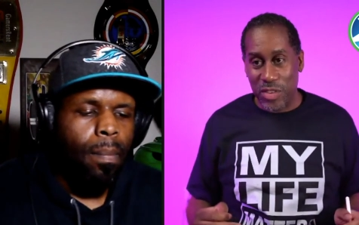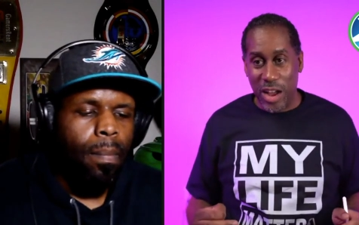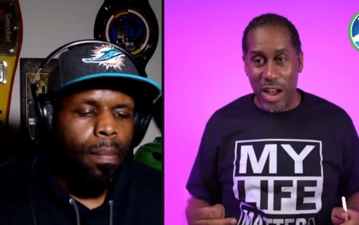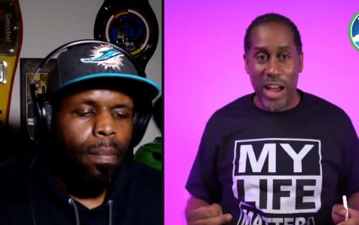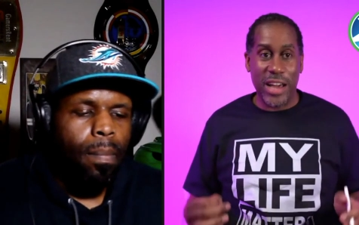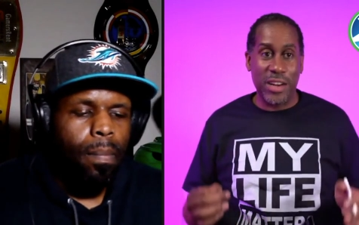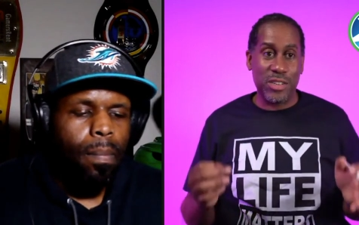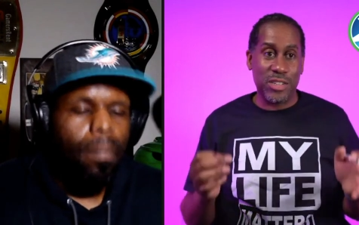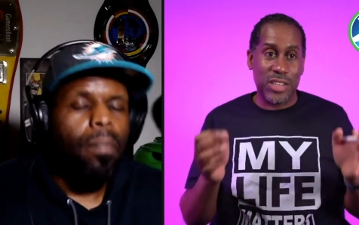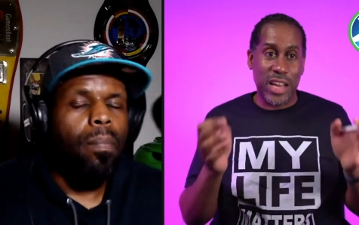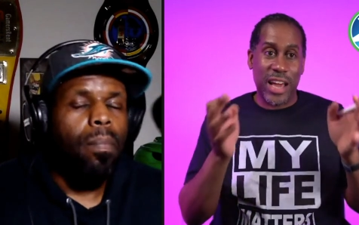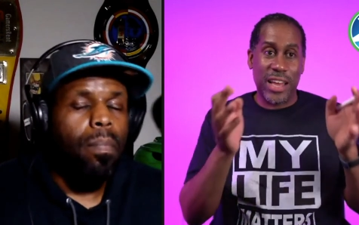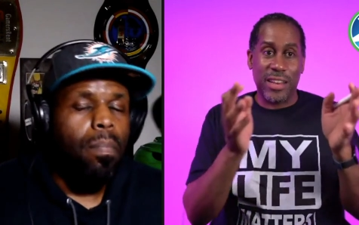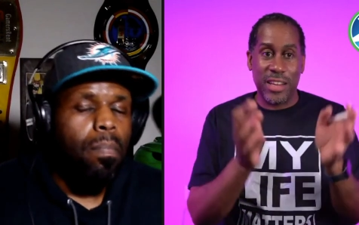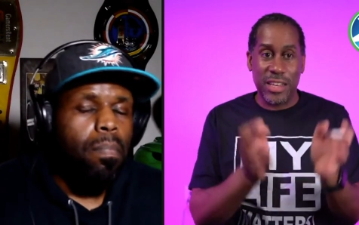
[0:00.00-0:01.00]
Speaker 1: I mm-hmm.
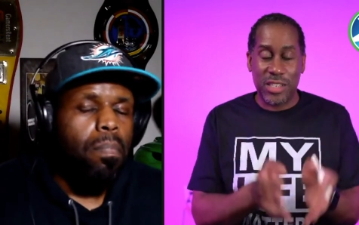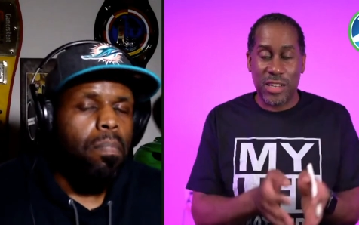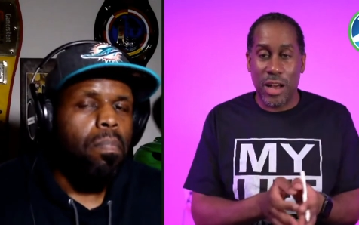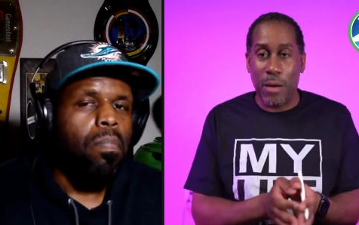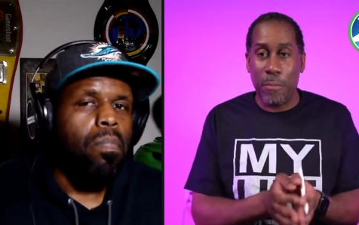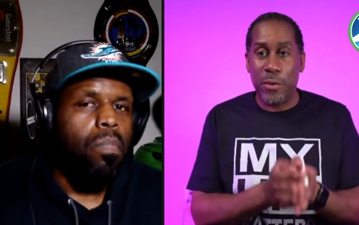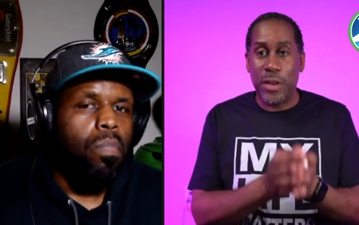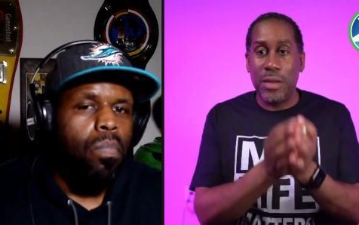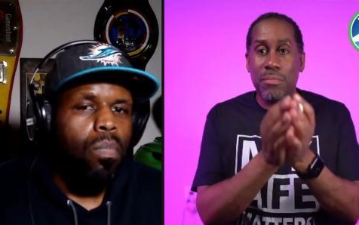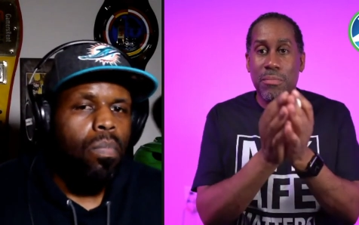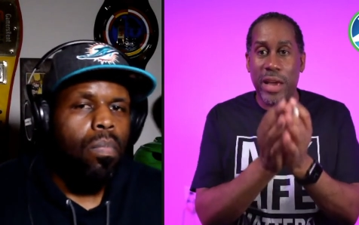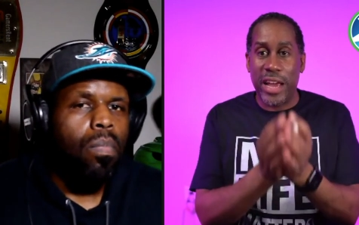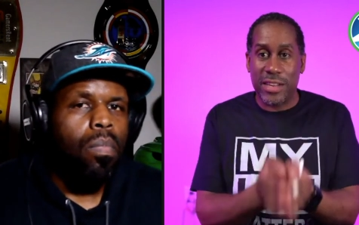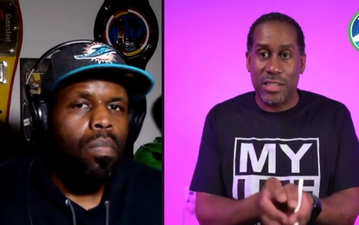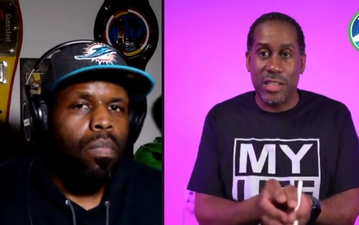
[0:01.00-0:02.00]
understand mm-hmm. this company
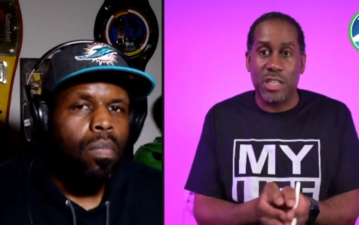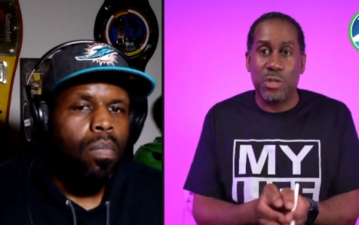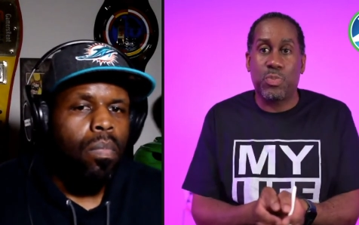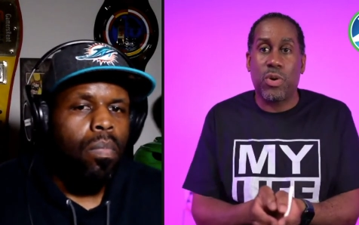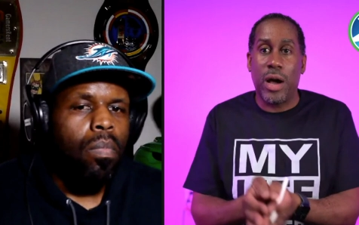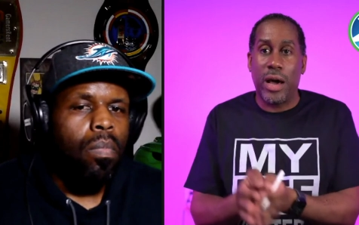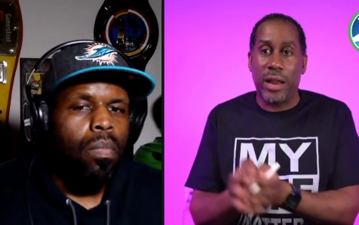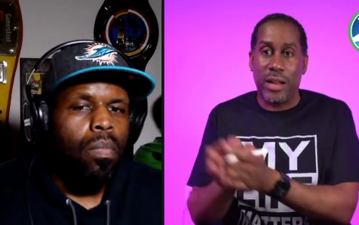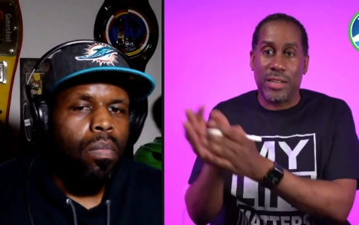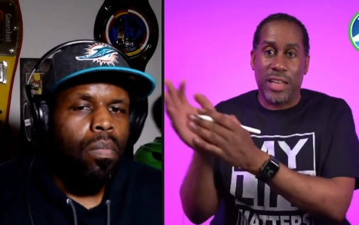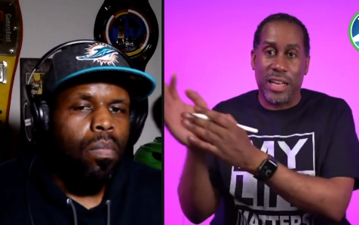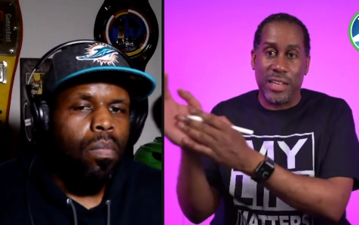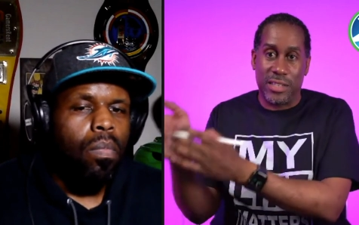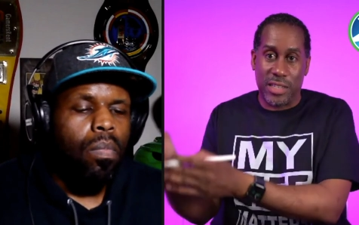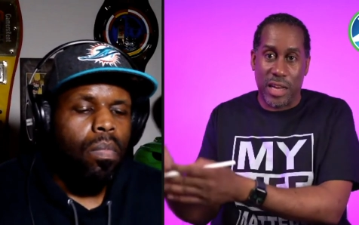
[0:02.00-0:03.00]
makes this product.
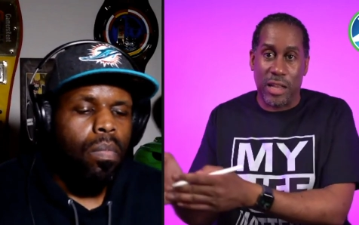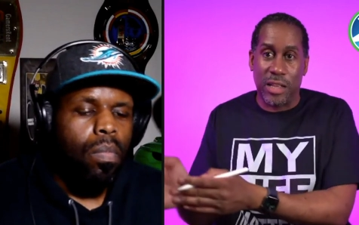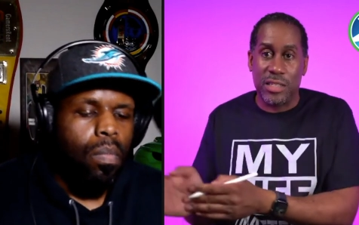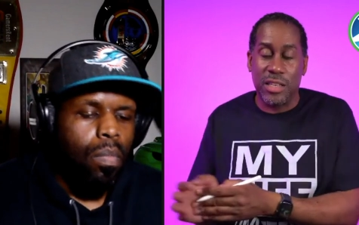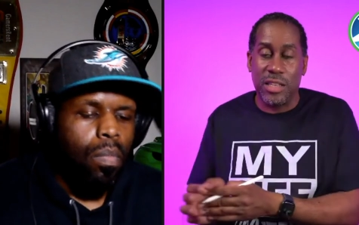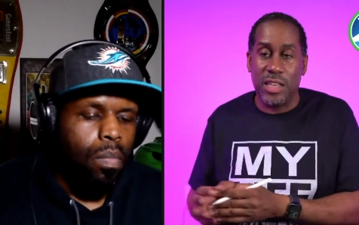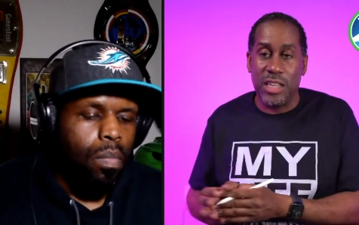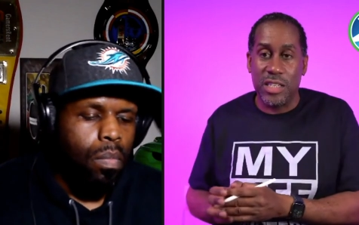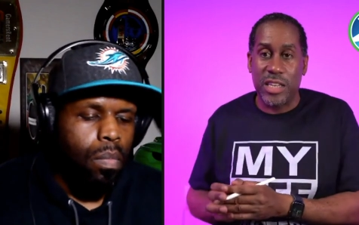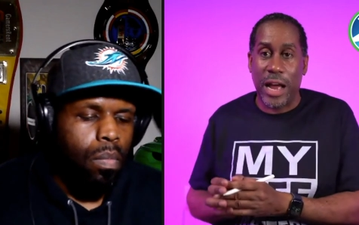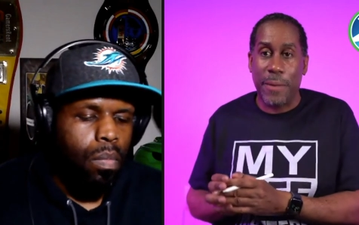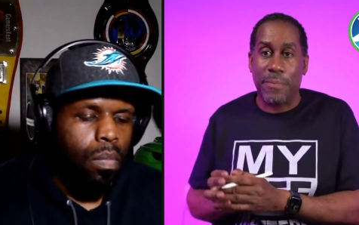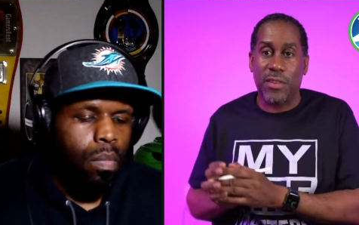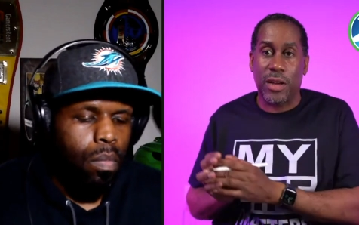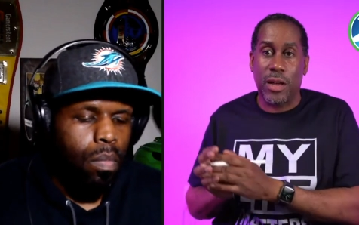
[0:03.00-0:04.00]
They sell it to these
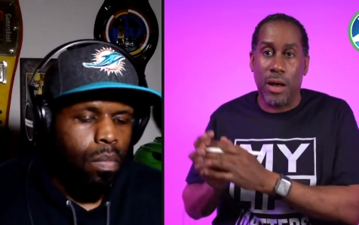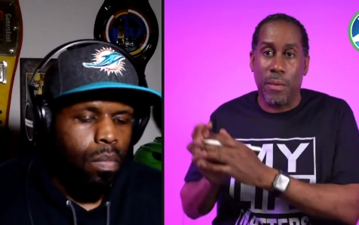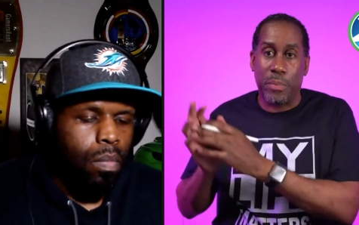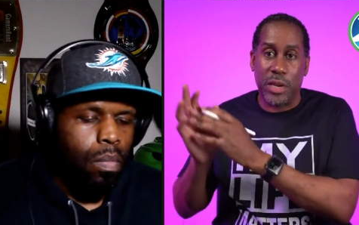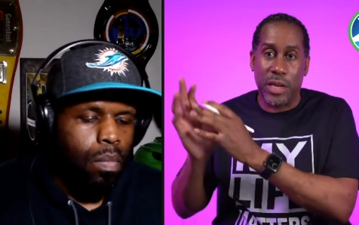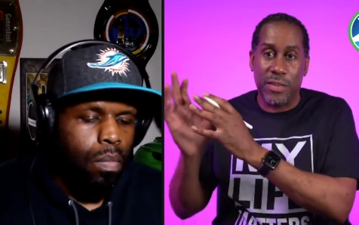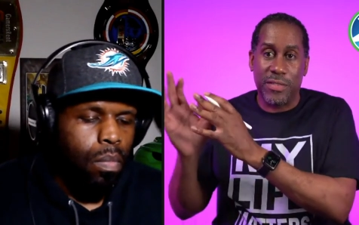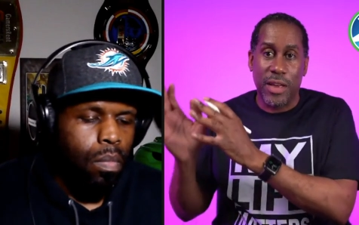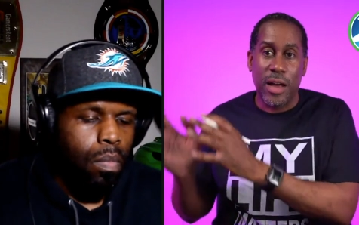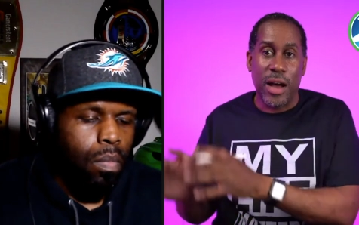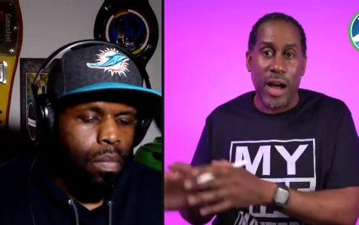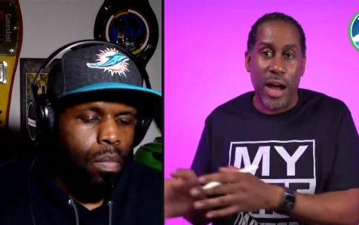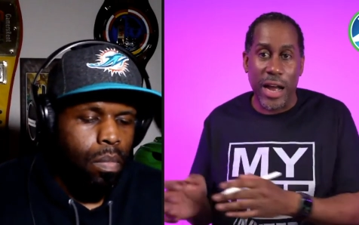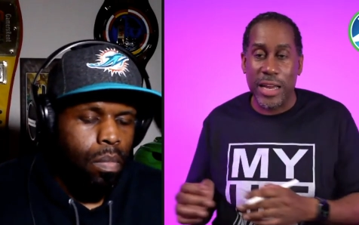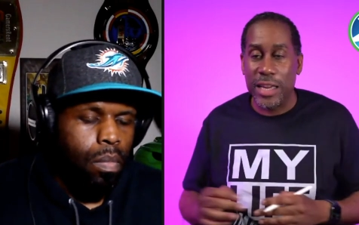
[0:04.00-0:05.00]
types of companies.
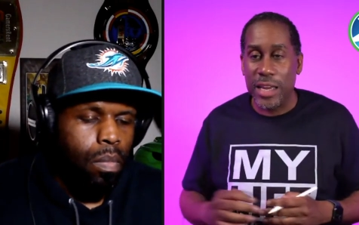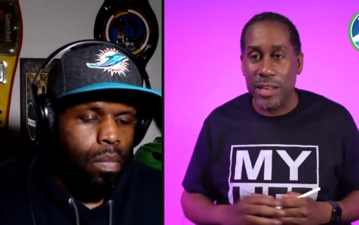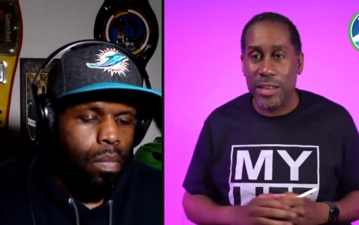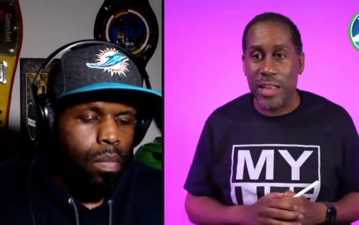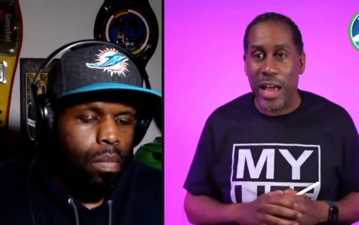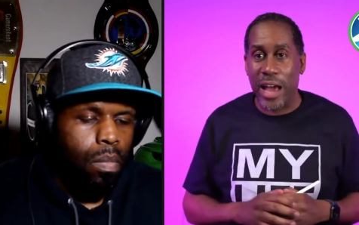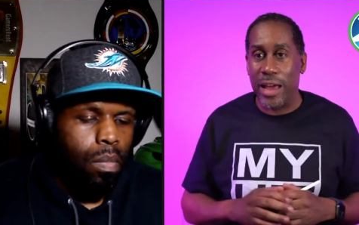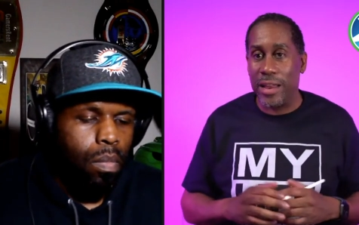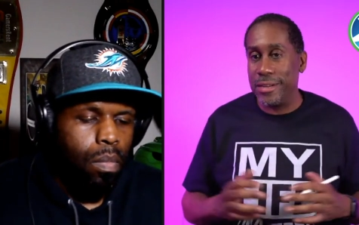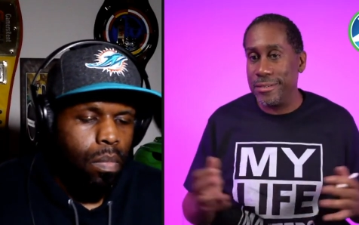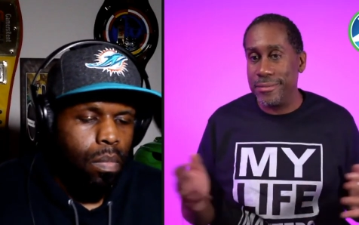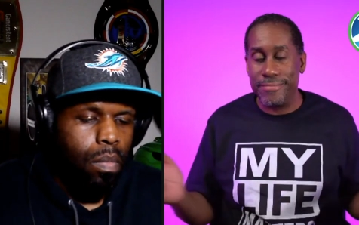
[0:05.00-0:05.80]
I get that.